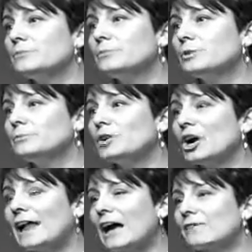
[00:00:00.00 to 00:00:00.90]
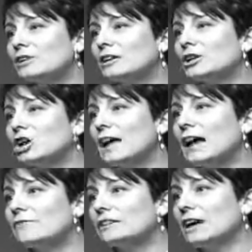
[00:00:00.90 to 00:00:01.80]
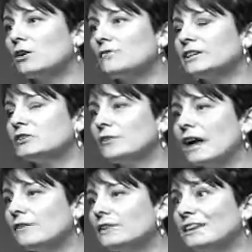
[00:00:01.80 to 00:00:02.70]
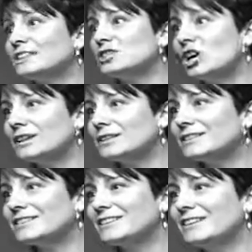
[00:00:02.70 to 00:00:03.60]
Boom, gotta have it now. If I don't have it, it's not it.